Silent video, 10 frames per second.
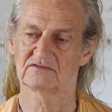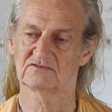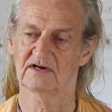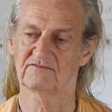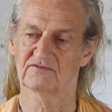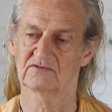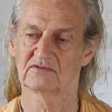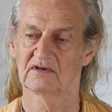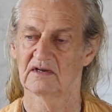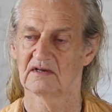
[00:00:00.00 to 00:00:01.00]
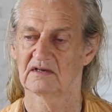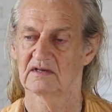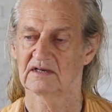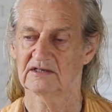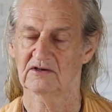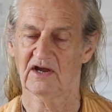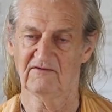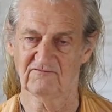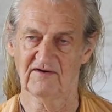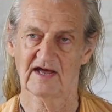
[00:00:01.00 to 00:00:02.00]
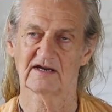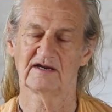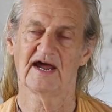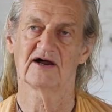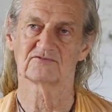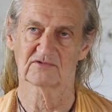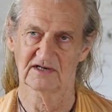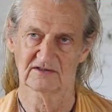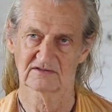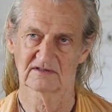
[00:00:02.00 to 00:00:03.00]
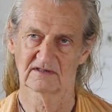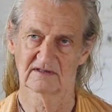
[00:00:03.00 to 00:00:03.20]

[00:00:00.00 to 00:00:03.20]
dreadful, valid outrage